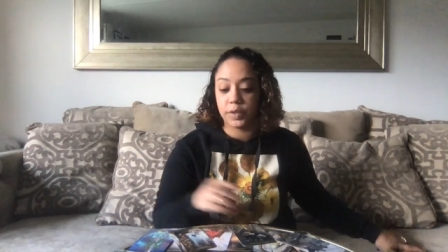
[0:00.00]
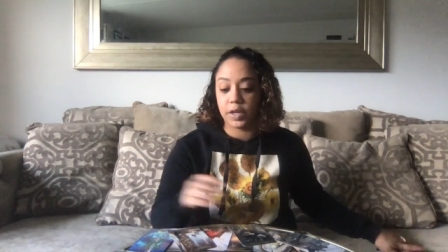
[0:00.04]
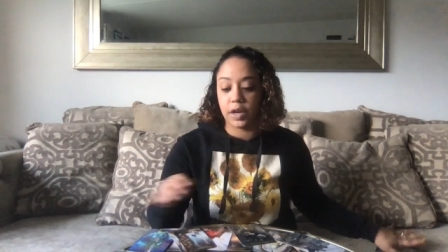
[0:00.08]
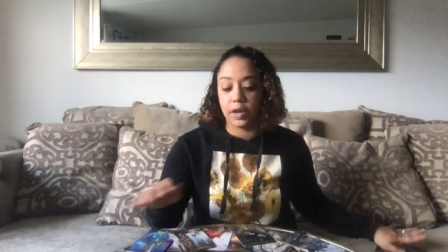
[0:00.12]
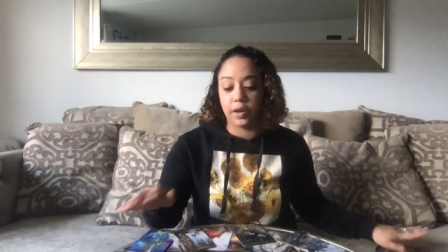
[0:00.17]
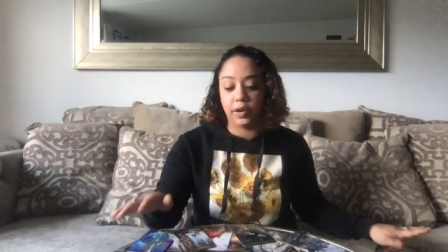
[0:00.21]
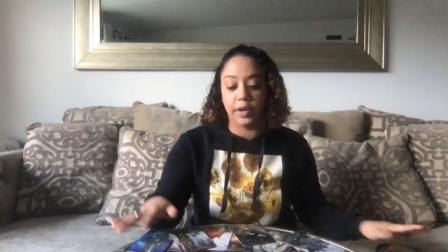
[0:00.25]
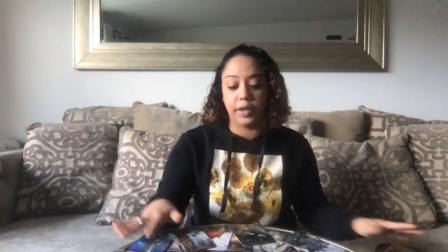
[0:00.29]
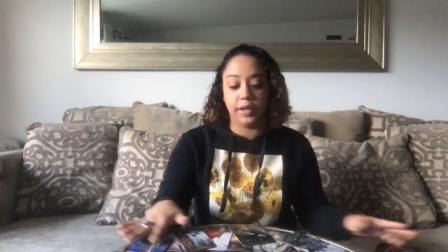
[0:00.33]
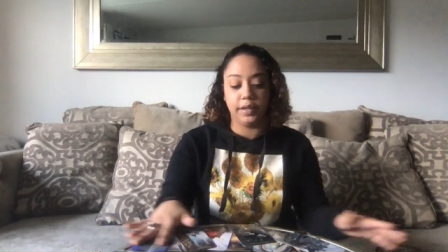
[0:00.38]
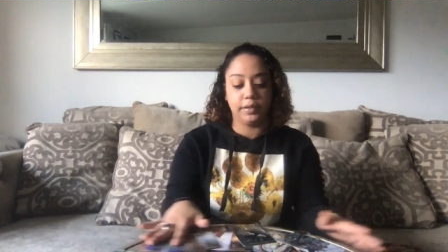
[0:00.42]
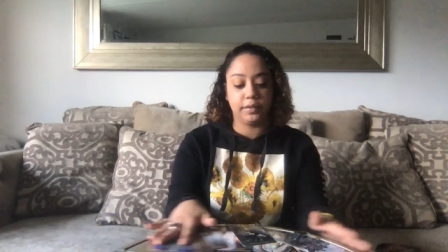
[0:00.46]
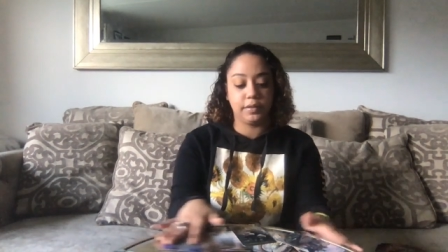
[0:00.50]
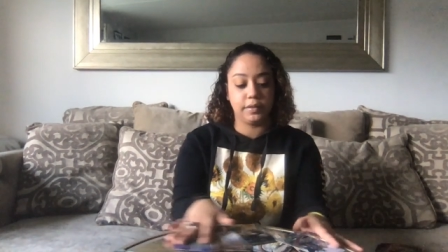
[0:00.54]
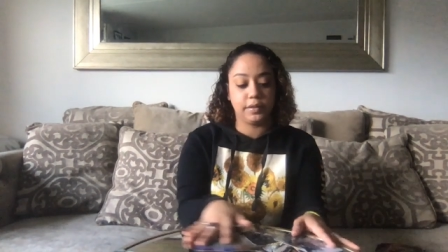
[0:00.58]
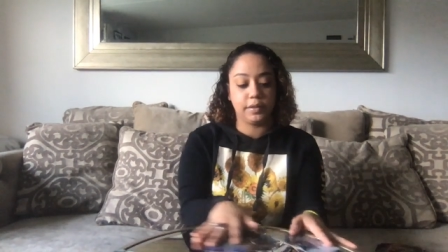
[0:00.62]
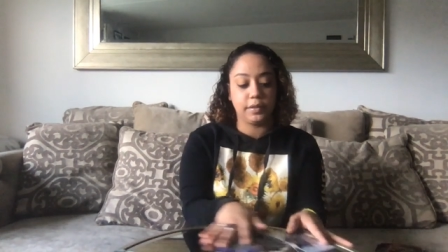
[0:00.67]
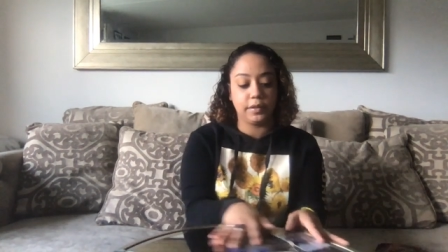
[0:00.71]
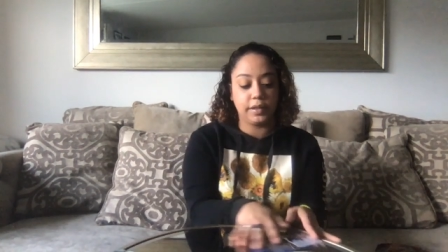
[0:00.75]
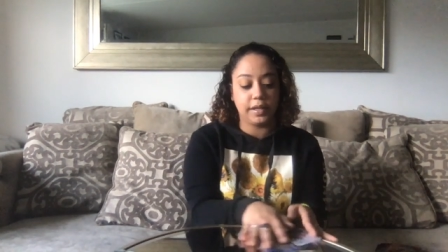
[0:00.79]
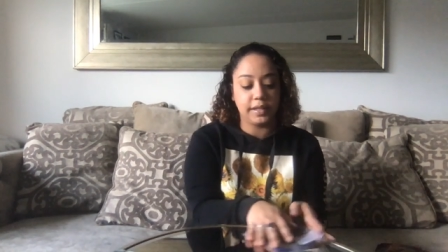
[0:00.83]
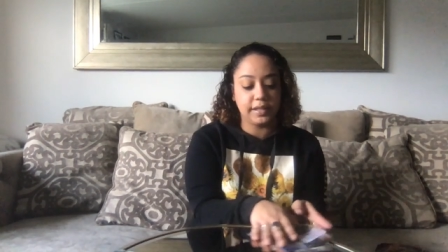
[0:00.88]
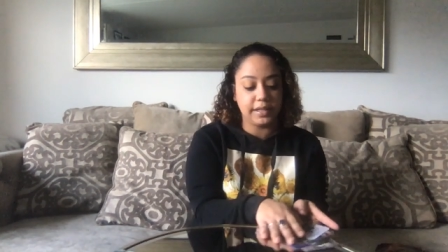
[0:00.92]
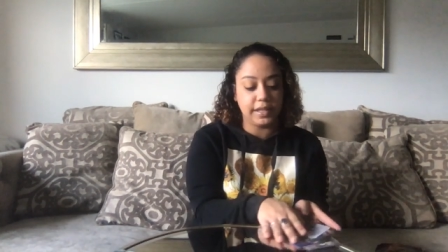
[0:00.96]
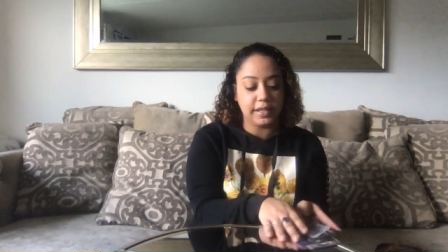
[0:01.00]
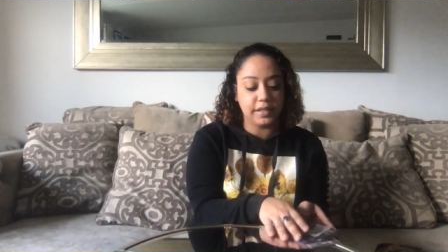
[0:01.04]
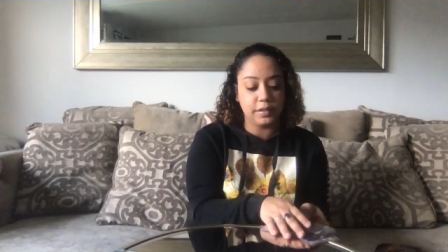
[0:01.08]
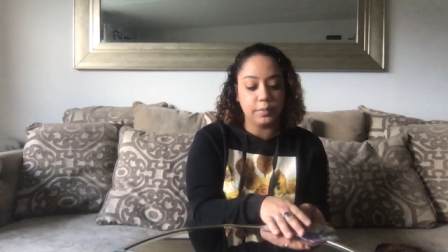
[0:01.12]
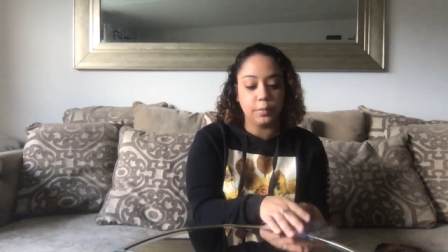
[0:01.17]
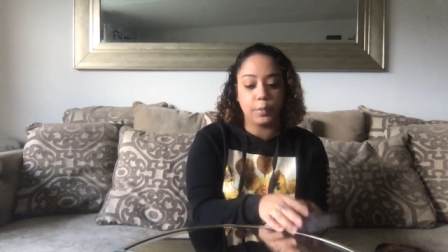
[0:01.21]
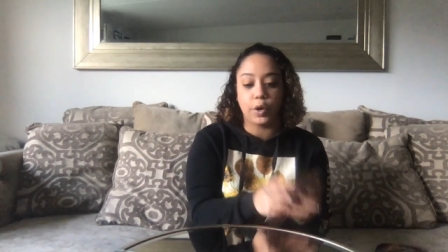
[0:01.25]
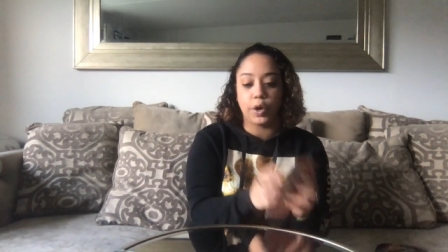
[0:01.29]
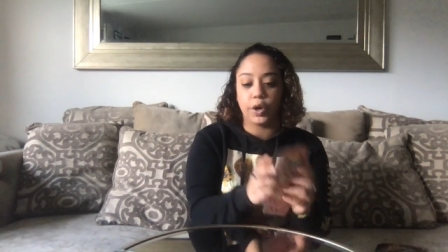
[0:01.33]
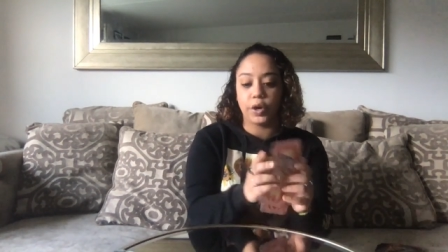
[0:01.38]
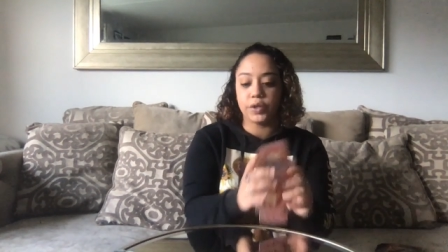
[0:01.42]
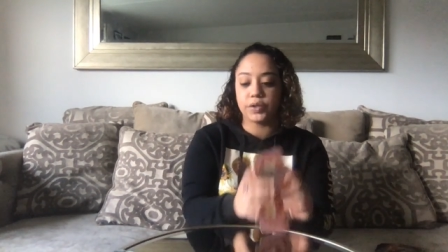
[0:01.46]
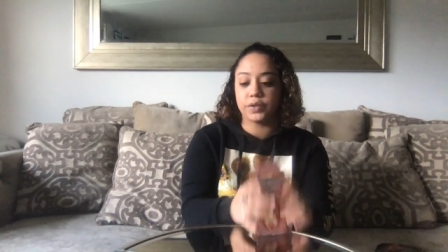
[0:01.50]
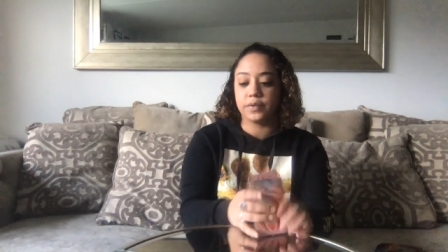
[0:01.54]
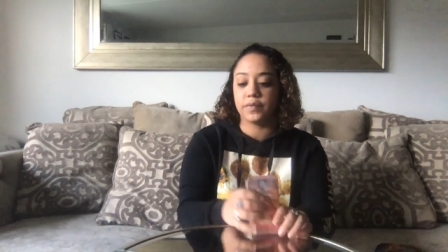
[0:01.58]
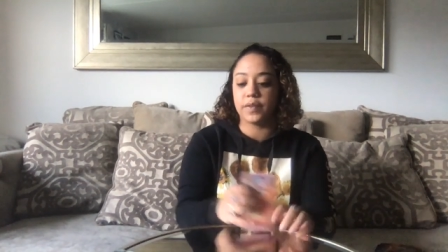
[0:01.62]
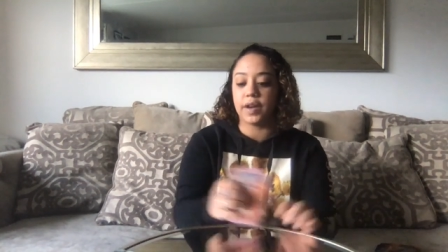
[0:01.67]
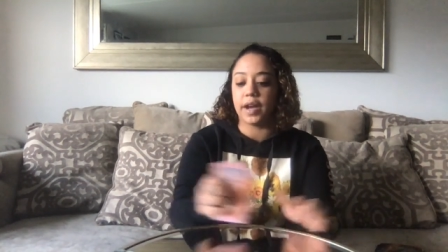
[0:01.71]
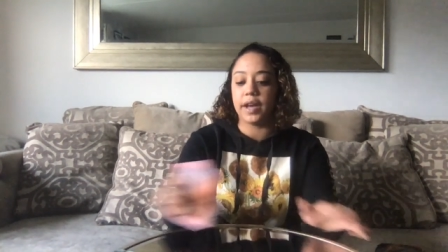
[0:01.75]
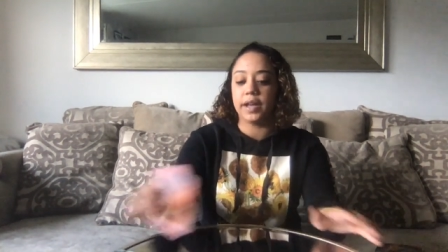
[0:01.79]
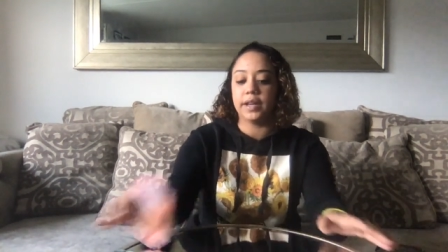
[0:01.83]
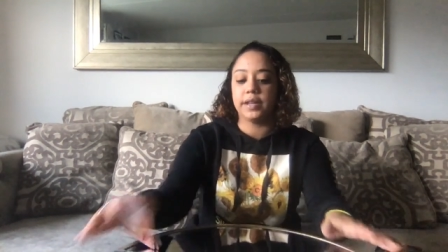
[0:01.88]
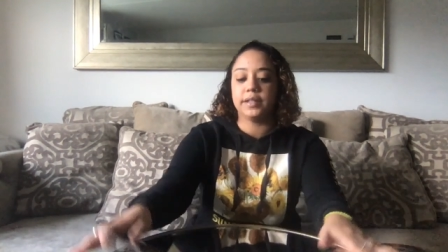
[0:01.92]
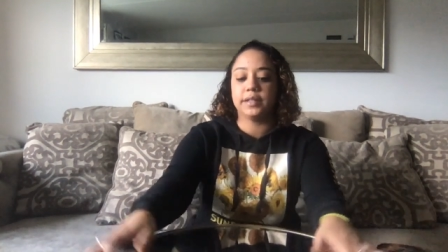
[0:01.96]
All right. So let's get some cards of
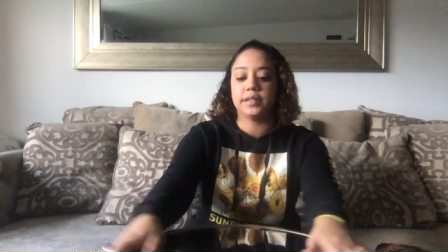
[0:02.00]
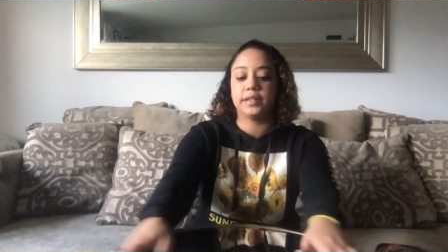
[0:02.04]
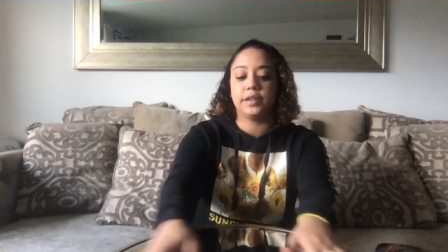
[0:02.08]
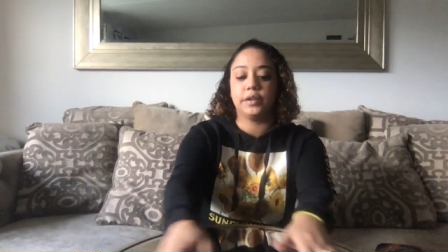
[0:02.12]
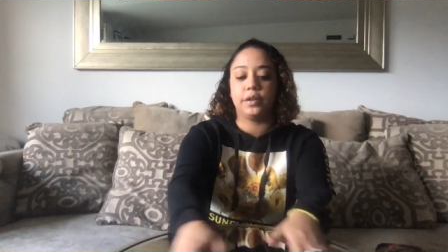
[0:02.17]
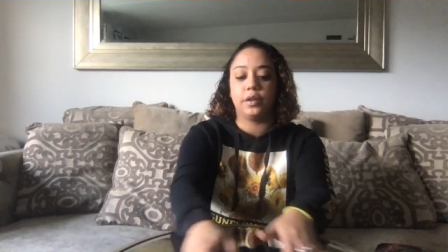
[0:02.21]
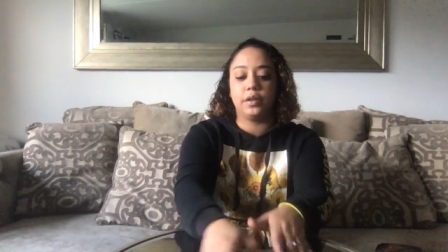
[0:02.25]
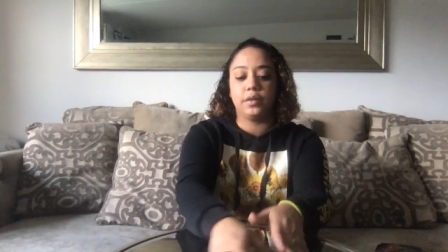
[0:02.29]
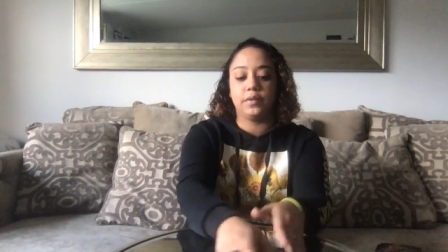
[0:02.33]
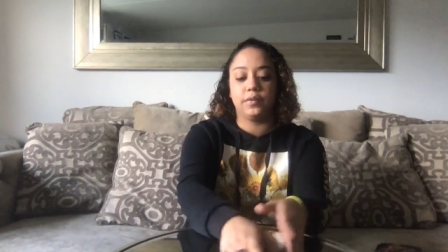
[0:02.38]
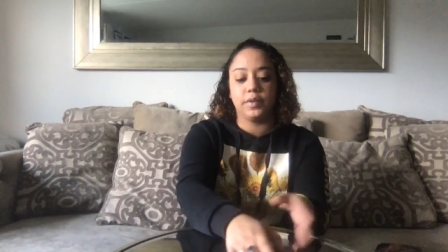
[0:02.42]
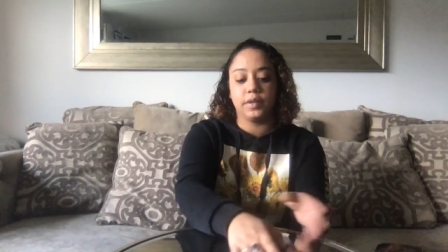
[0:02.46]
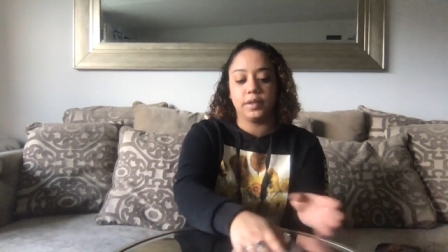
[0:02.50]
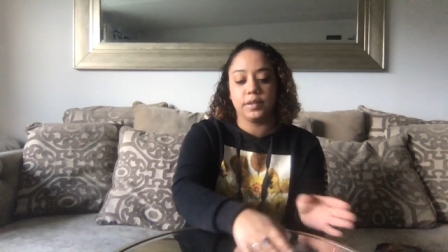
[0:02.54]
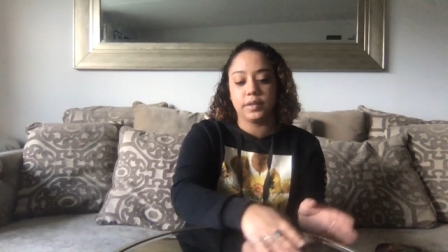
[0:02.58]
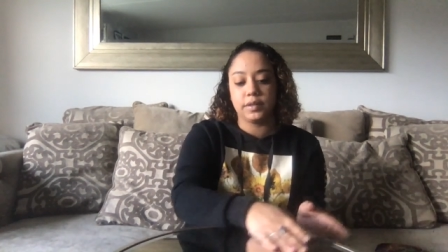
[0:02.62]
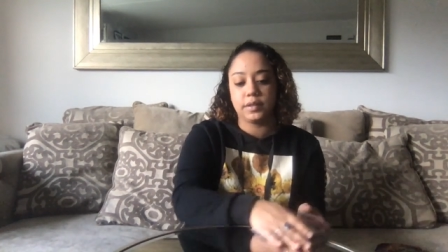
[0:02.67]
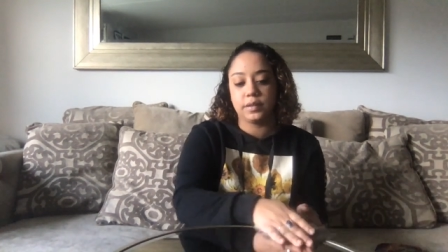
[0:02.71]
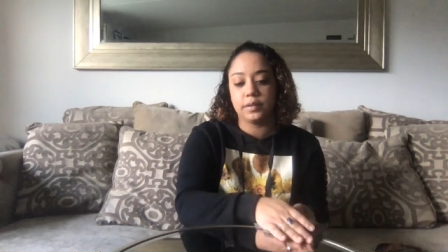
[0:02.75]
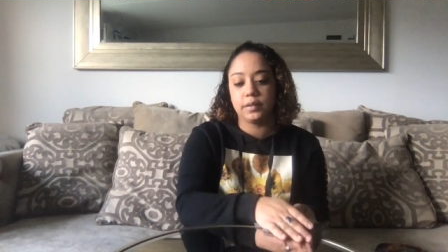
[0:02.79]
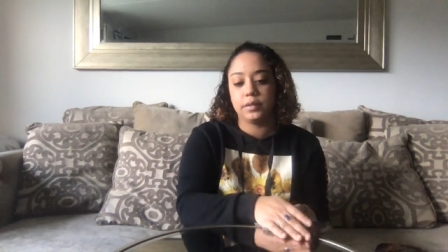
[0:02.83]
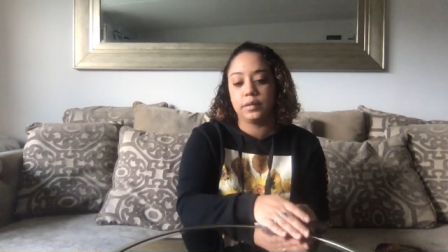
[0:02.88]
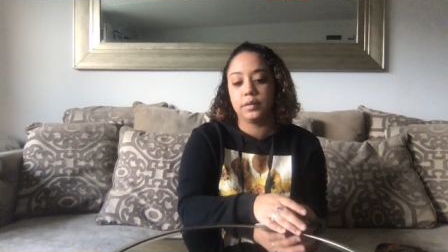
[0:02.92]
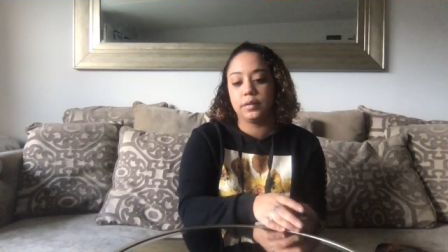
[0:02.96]
guidance on all of this.